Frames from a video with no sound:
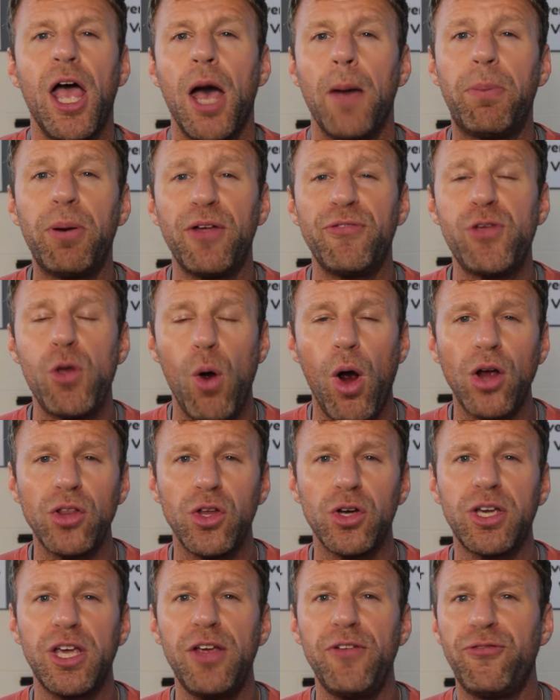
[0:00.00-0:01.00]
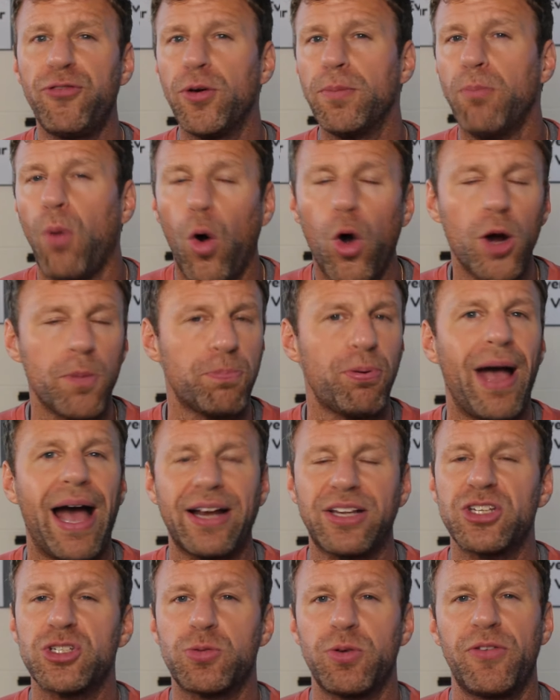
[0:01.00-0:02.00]
But if you are looking for more
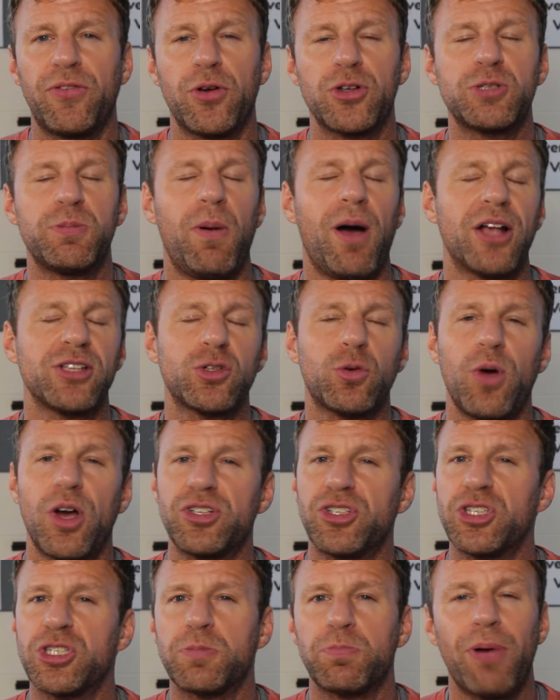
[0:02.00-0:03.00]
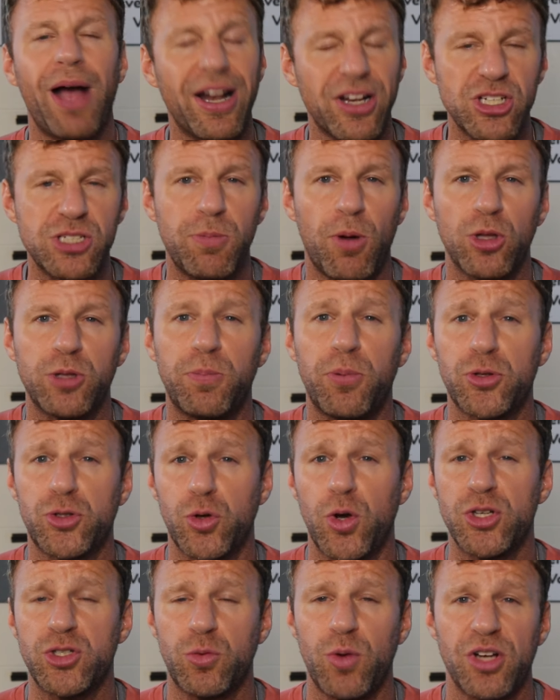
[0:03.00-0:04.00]
practice review response questions, practice multiple
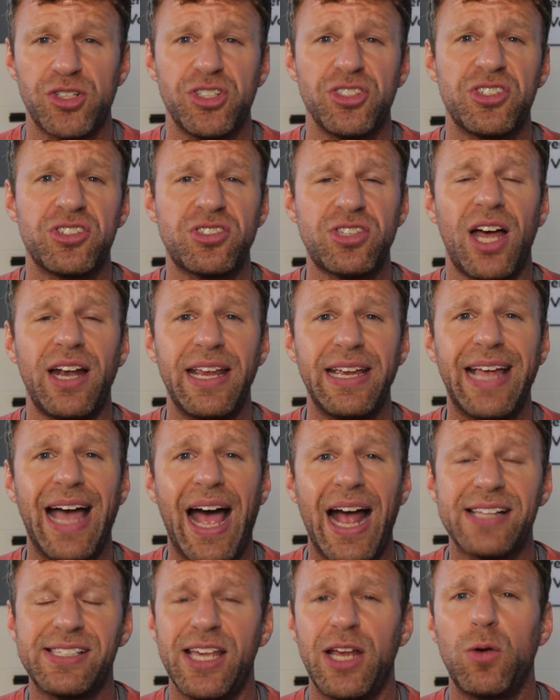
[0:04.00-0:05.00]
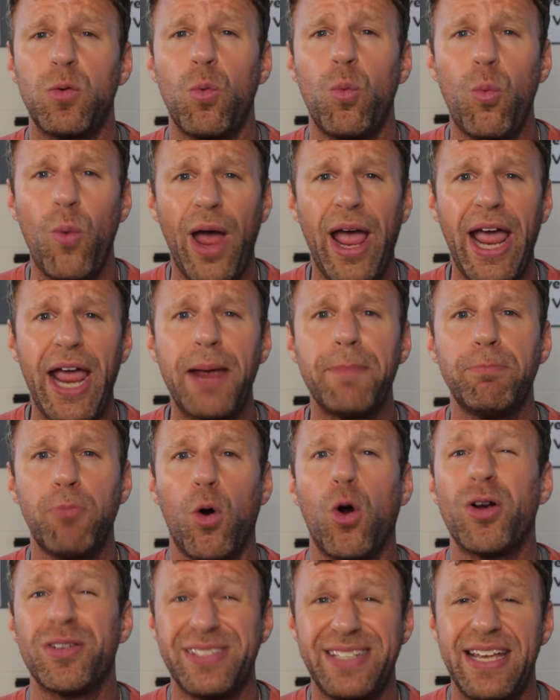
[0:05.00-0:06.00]
choice questions, study guides, and way
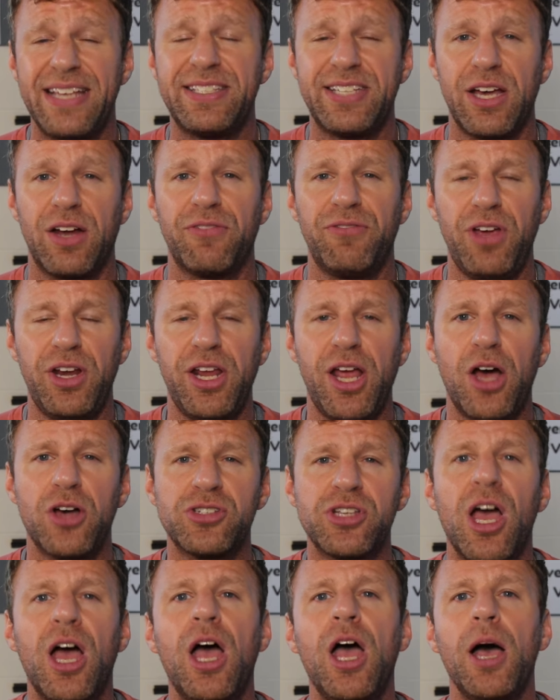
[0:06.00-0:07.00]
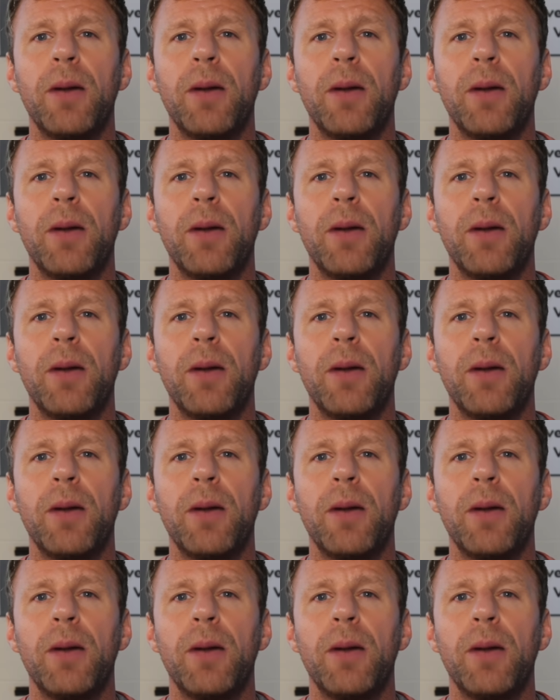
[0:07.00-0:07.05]
more detailed videos,